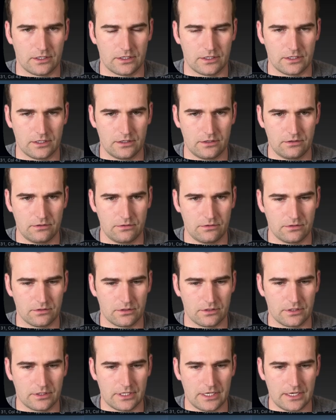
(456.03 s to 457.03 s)
And now
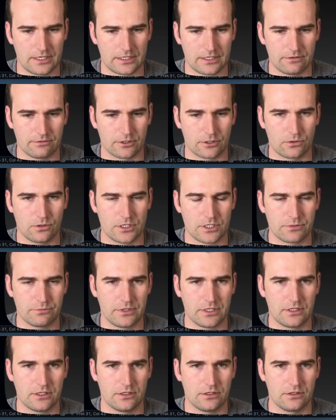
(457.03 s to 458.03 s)
that getRequest
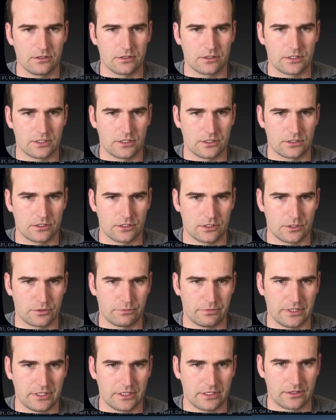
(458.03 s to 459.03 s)
method, since it's
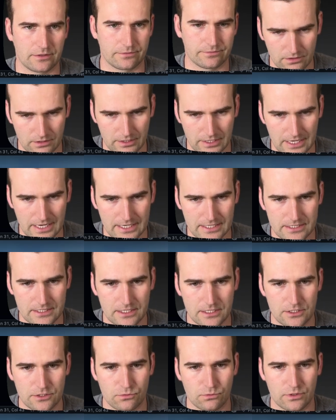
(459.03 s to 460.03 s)
being
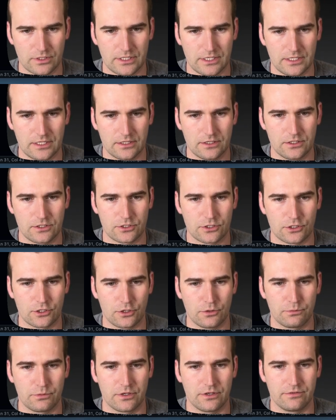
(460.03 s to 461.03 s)
accessed within the
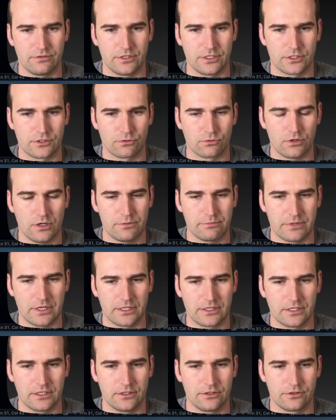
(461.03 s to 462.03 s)
scope of this run
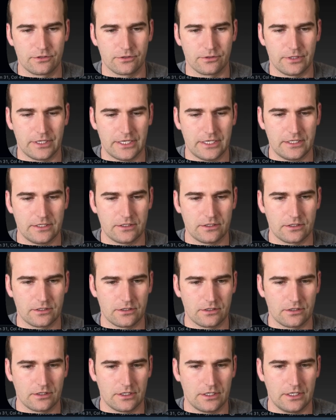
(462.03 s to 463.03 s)
method through
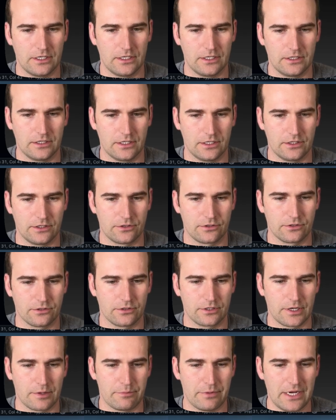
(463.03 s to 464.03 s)
handler and then
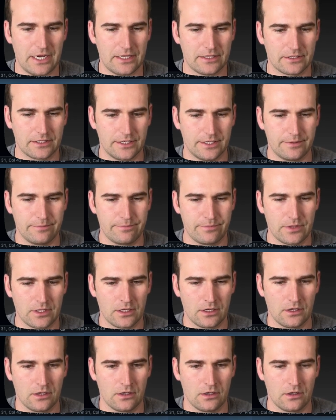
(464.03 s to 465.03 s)
through getPathName,
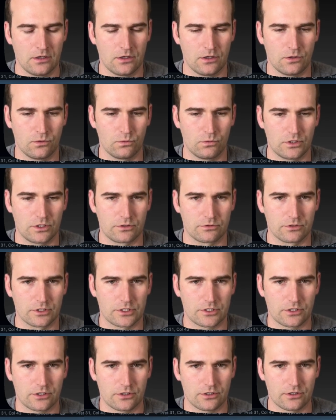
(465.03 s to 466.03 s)
will
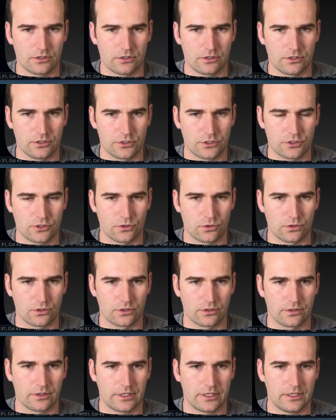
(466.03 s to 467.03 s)
return the
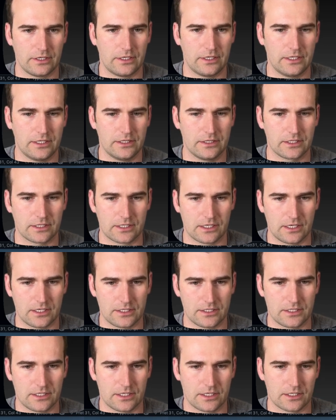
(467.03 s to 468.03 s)
store in the
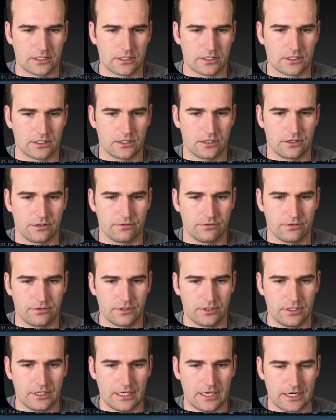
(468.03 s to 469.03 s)
context of
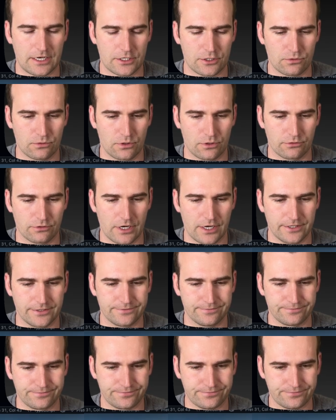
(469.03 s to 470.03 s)
the actual run.